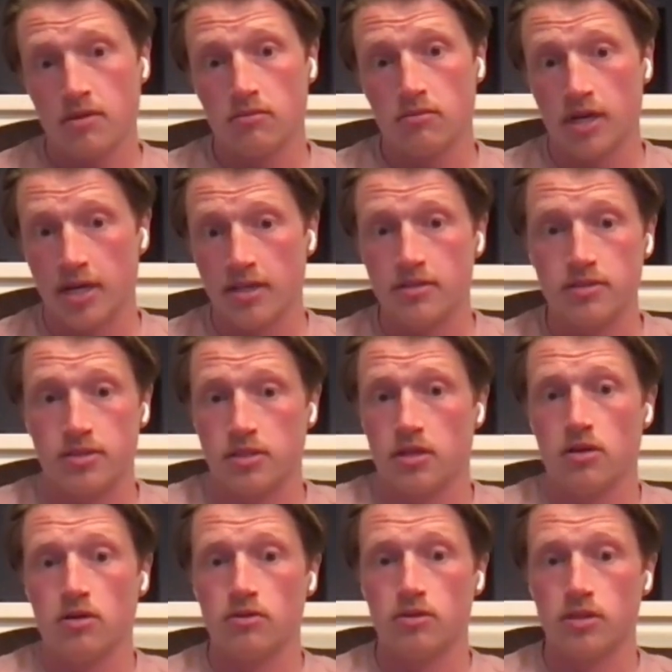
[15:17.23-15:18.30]
Right.
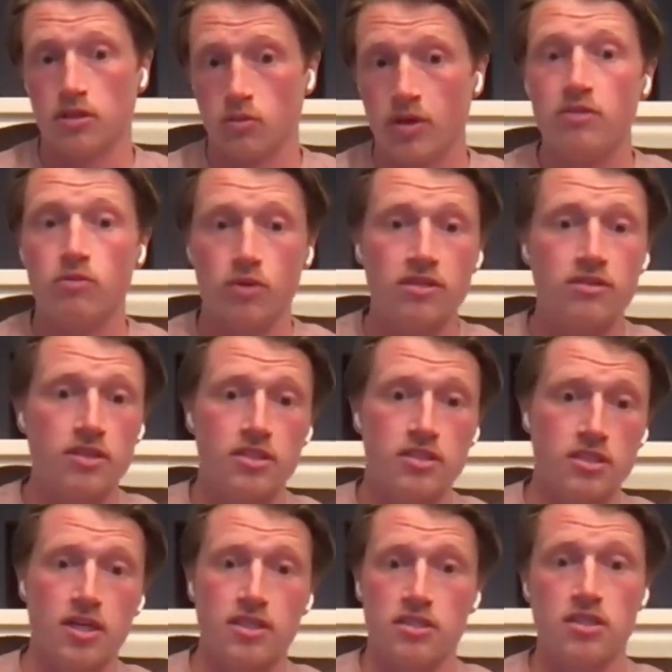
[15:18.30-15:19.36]
So, you know, when, when
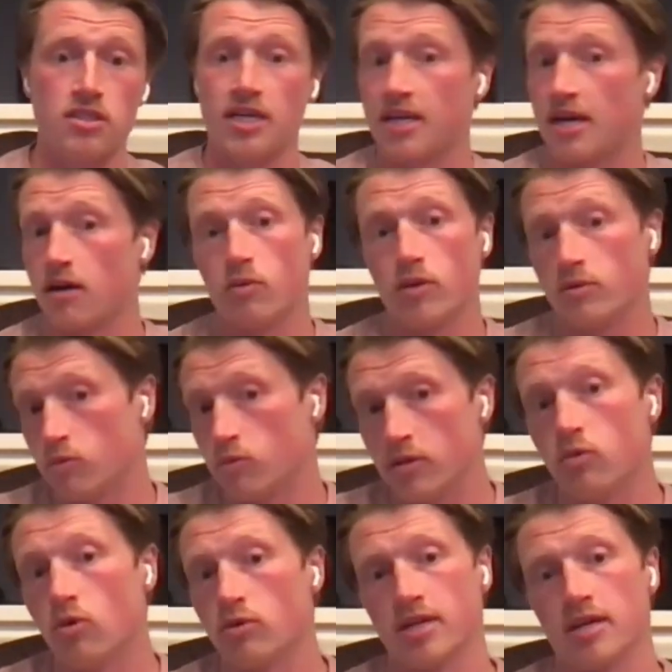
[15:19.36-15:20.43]
things started to die down, we'd,
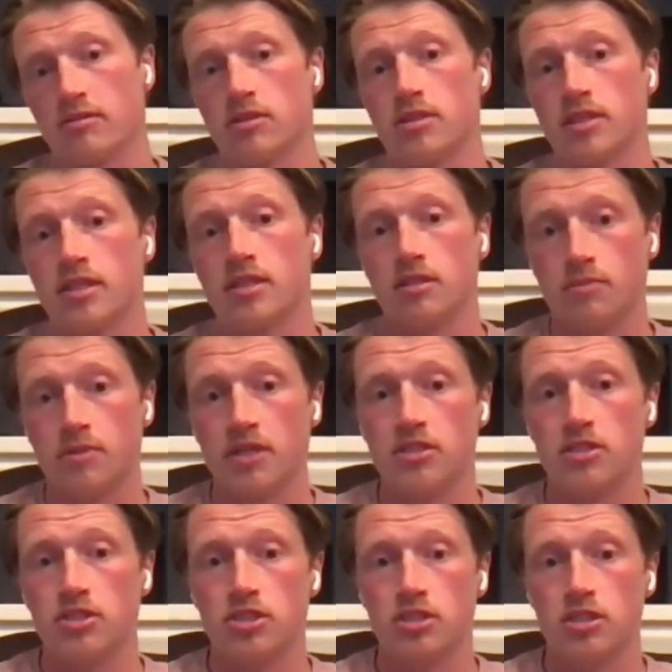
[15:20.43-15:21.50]
we'd walk down to the end of the
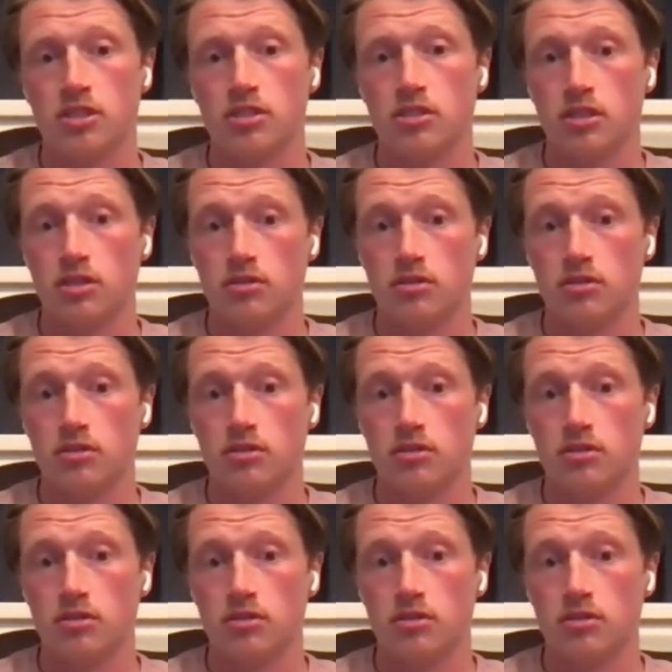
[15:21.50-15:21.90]
beach and okay.